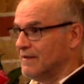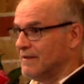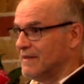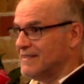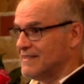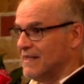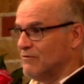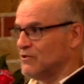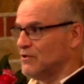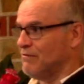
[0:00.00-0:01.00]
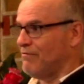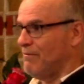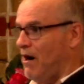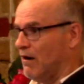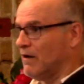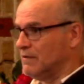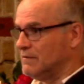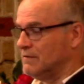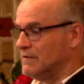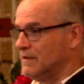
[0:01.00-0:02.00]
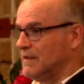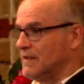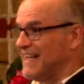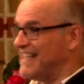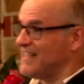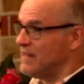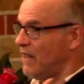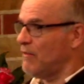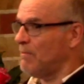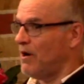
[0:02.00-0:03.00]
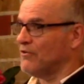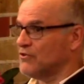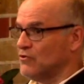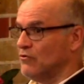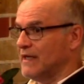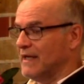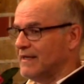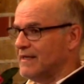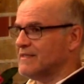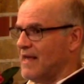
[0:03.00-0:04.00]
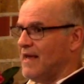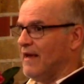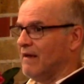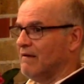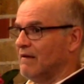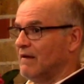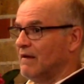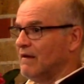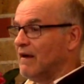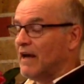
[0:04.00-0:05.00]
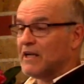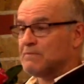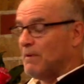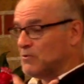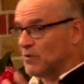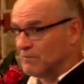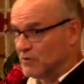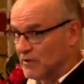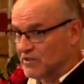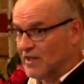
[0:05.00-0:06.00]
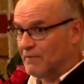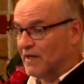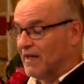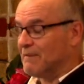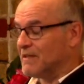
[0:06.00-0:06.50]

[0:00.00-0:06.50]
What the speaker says: This is then reserved for Mark. It's another part of the story. It is there. And I suppose what I'm doing is coming and laying